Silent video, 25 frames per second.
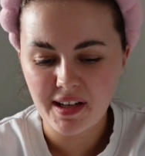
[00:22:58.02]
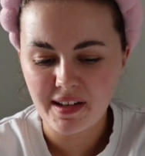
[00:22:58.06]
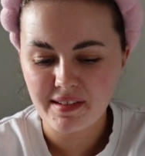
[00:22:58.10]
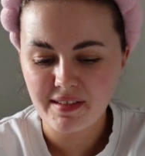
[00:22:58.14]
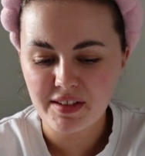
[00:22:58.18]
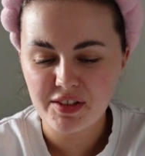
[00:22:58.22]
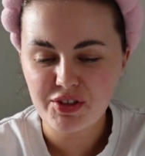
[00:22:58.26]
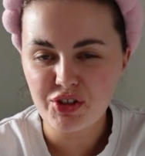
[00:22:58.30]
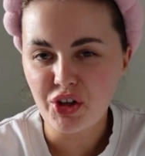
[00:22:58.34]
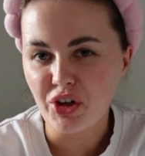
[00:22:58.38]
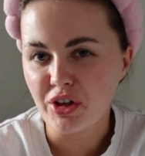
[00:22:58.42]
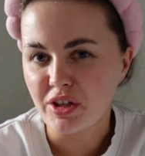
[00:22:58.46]

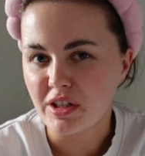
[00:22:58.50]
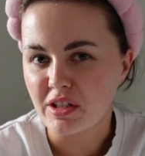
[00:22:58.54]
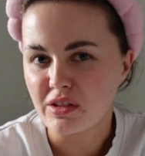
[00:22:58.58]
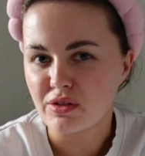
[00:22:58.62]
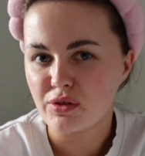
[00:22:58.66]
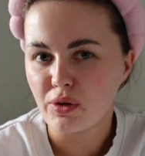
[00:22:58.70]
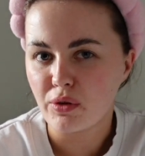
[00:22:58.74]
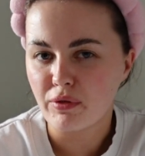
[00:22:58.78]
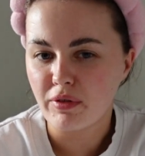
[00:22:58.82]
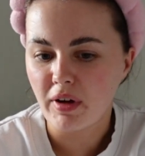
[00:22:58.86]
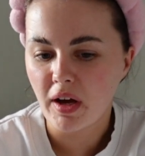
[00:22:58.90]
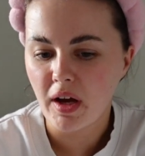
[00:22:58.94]
enjoying it
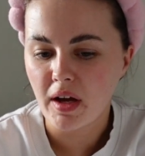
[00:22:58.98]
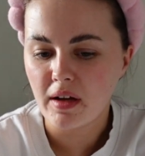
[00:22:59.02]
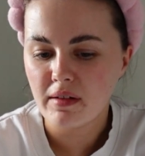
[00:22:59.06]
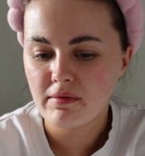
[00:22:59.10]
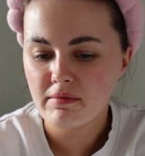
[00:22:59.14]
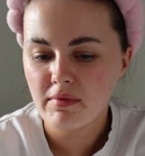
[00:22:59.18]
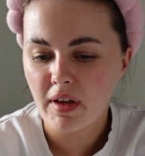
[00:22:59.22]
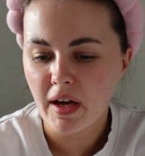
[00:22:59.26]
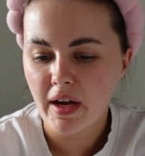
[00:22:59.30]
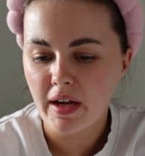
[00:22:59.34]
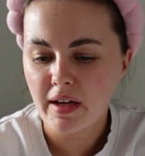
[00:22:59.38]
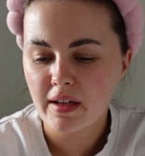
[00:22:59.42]
so far.
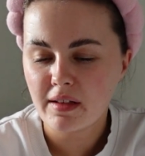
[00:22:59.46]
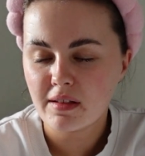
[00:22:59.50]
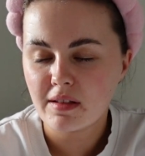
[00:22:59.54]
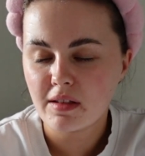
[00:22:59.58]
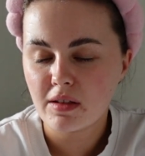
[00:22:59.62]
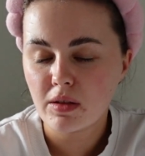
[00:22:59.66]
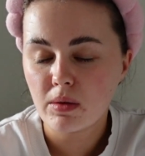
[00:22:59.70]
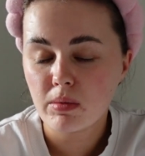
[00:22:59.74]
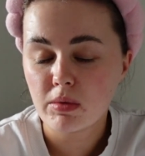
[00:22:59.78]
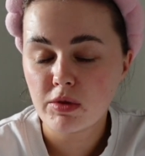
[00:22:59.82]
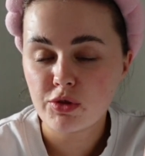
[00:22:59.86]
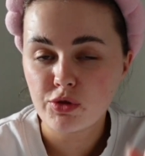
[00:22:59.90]
I
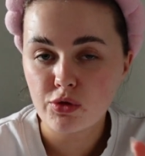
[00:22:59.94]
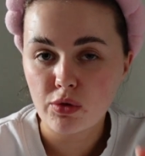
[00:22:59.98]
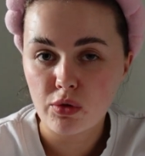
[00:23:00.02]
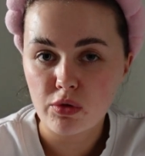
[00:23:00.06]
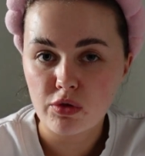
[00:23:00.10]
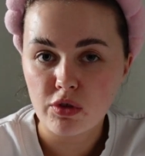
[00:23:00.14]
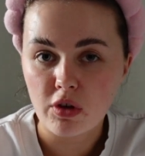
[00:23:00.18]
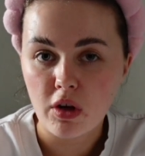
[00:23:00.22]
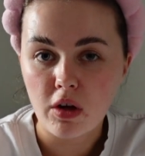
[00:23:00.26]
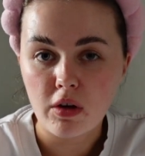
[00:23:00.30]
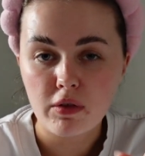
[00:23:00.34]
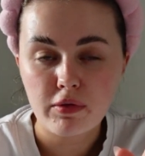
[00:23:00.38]
did almost
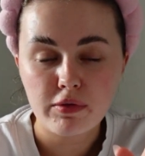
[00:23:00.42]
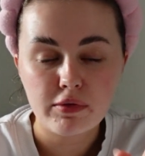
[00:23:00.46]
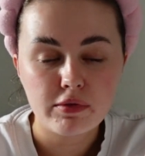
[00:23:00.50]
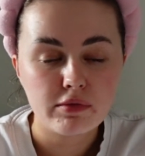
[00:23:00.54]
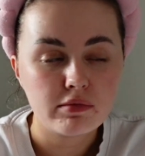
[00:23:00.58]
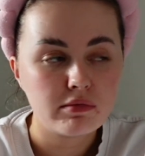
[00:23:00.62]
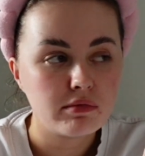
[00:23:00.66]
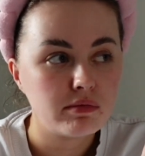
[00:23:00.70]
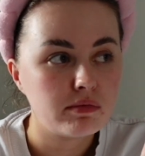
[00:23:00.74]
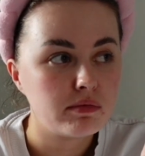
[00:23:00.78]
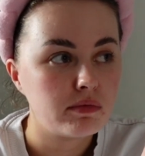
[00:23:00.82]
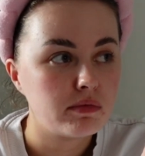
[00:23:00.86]
doze off,
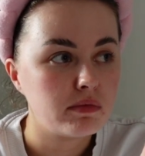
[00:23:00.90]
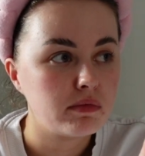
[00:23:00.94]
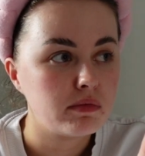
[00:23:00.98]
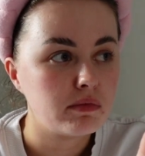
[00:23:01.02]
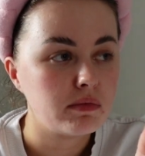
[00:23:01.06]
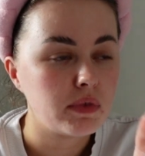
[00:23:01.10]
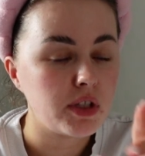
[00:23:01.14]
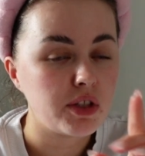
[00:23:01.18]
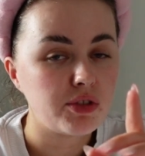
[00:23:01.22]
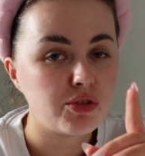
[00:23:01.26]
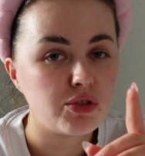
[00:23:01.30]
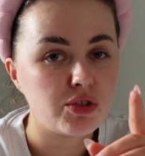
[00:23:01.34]

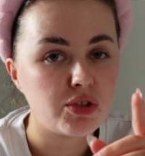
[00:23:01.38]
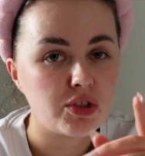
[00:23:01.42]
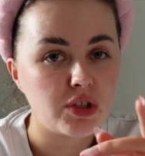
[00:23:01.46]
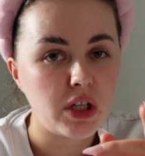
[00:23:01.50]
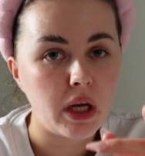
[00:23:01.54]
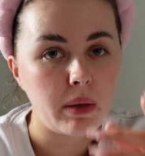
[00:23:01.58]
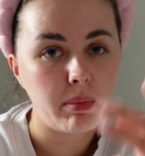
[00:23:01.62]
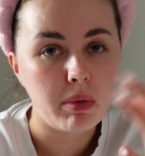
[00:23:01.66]
which I